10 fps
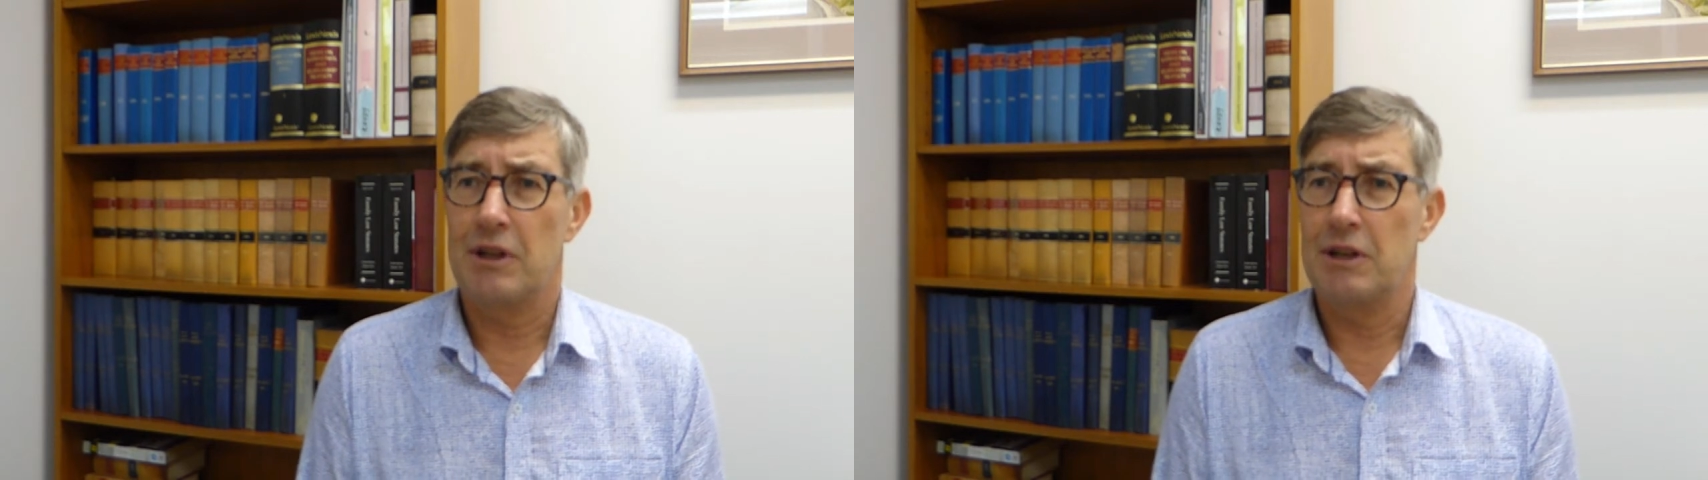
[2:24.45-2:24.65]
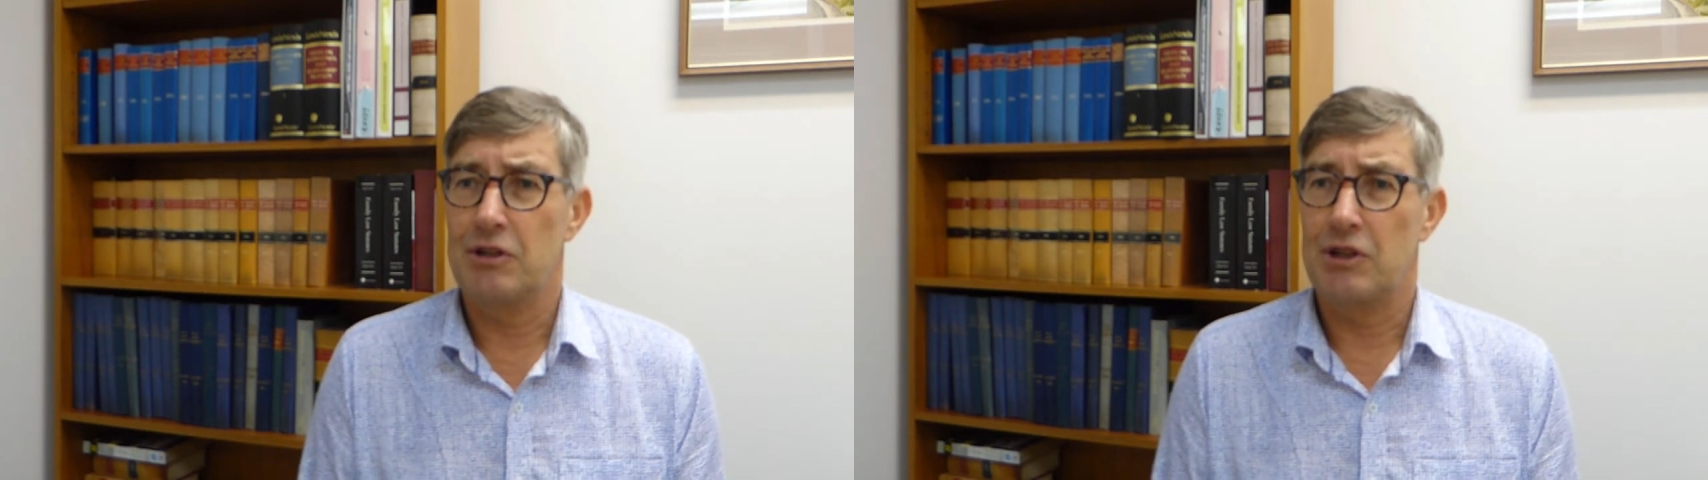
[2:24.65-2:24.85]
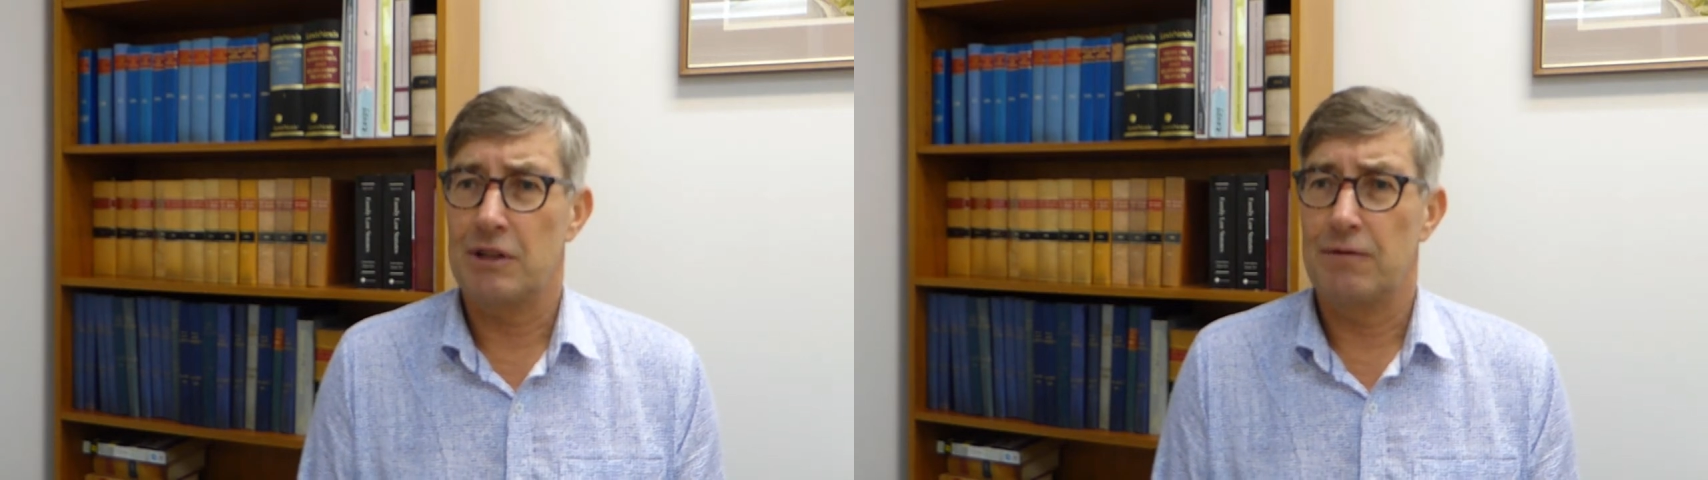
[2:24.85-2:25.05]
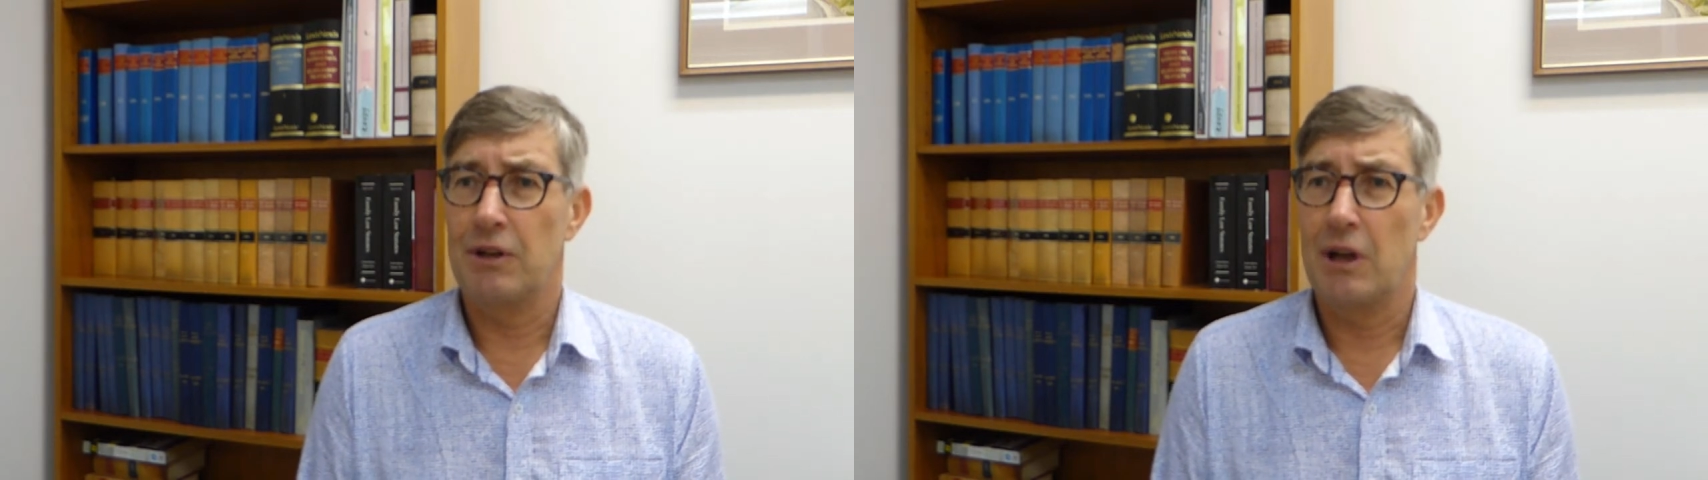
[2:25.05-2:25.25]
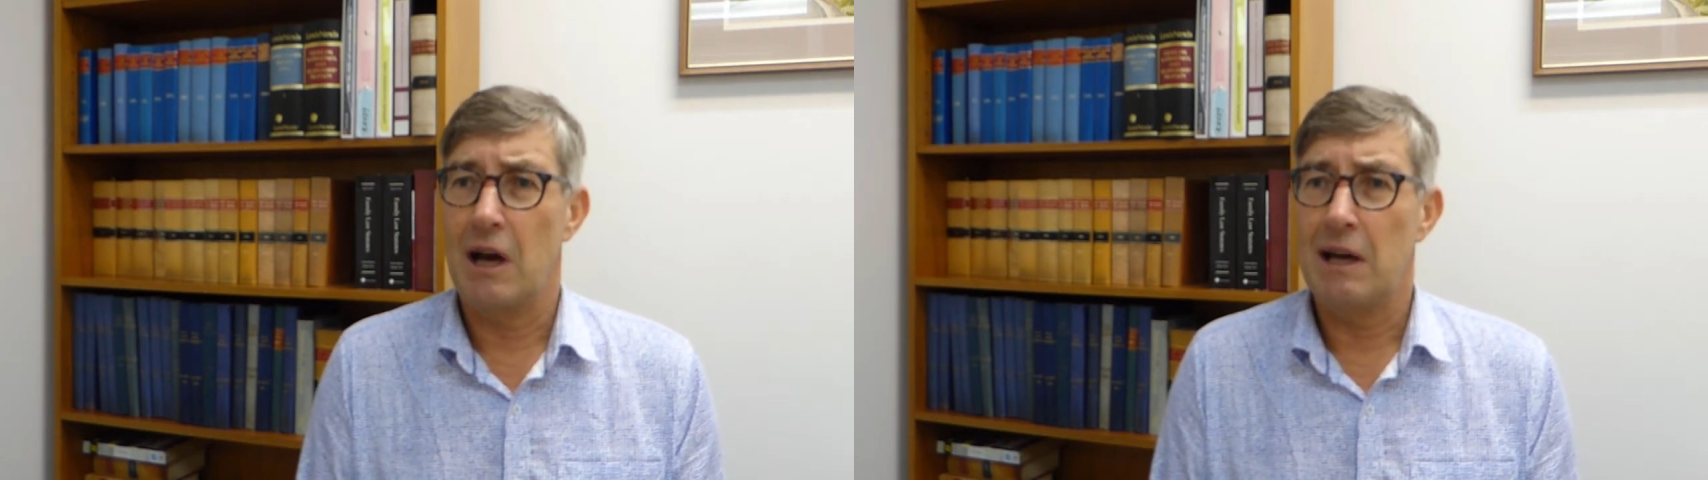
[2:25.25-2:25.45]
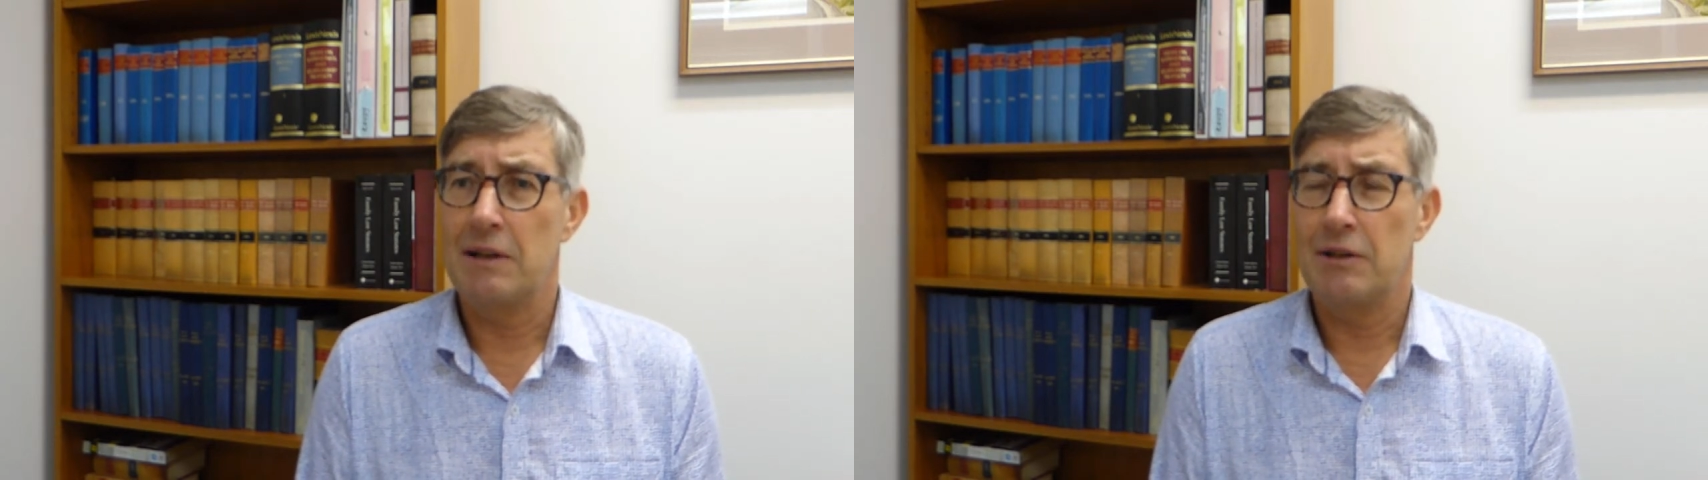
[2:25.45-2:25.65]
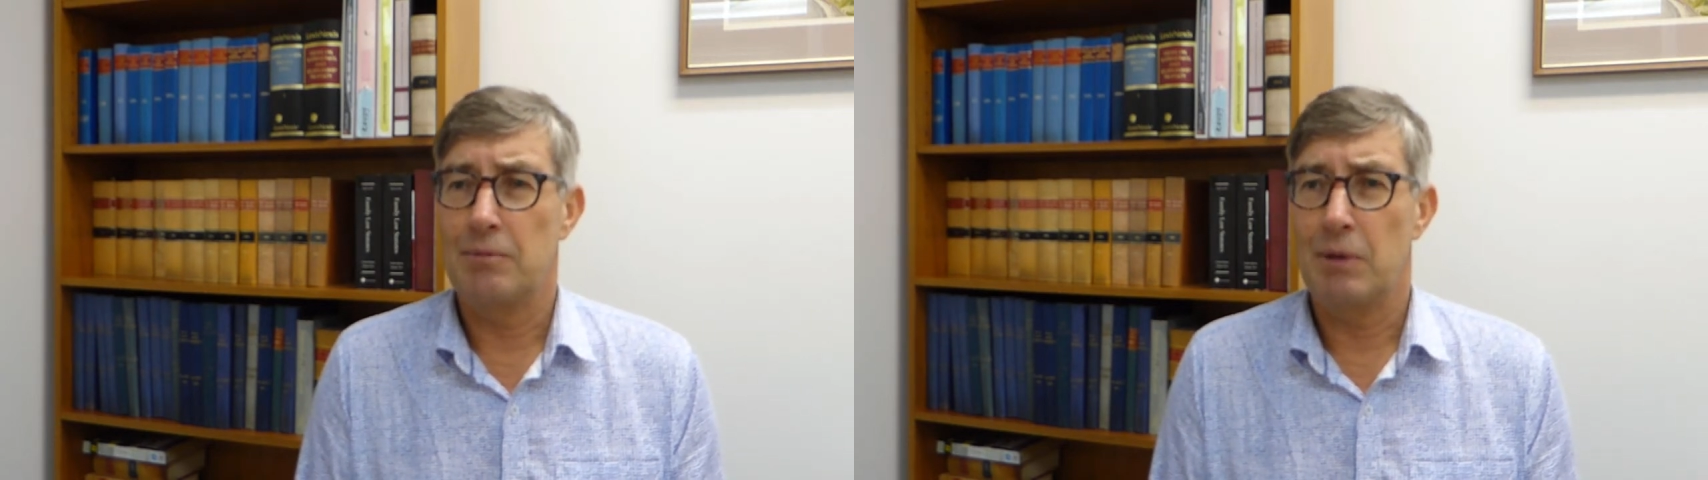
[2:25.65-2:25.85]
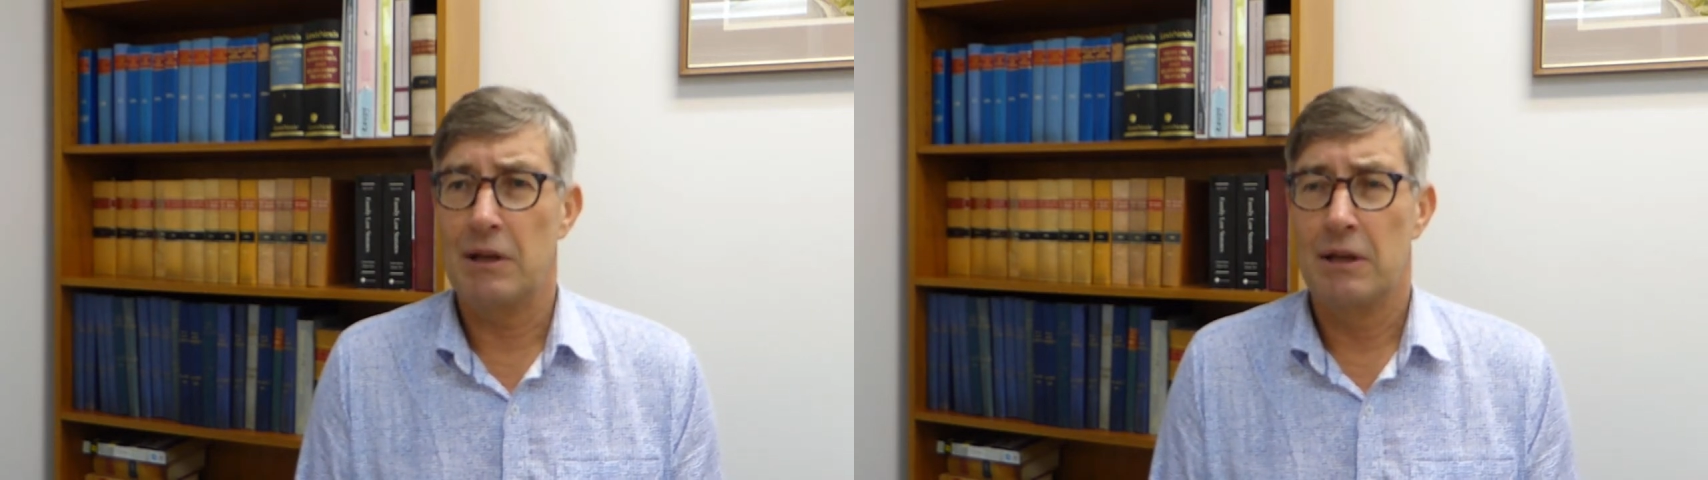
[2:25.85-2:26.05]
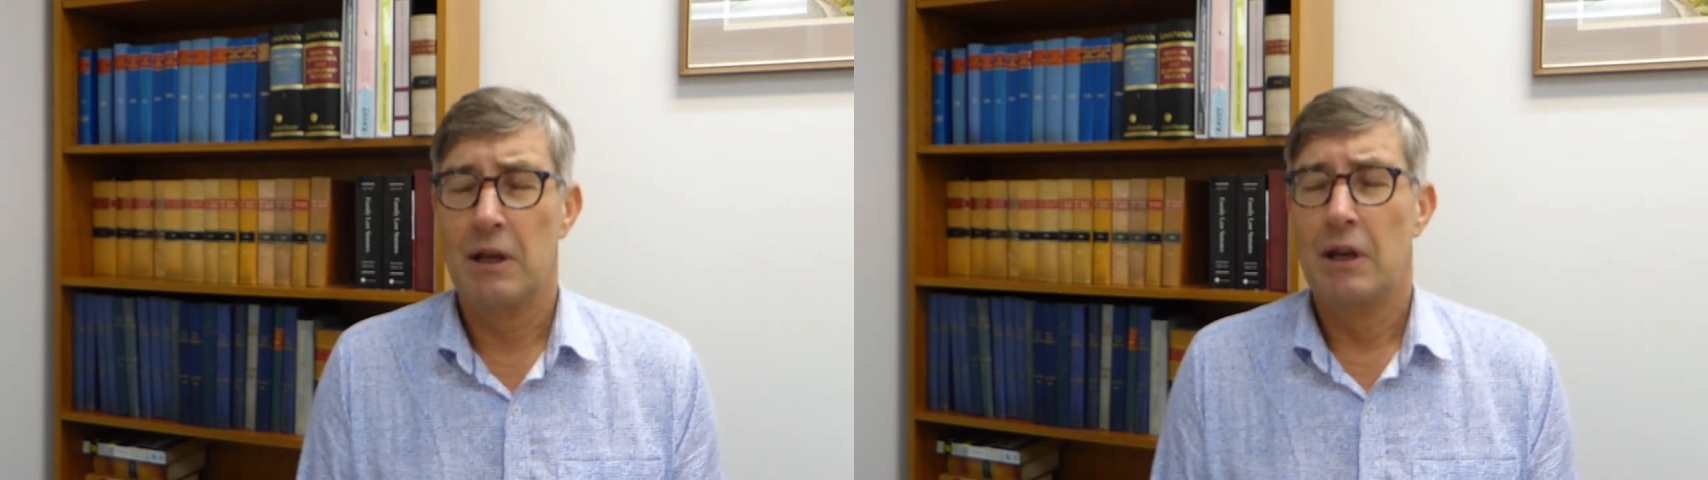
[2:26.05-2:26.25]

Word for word: it's just for guidance, but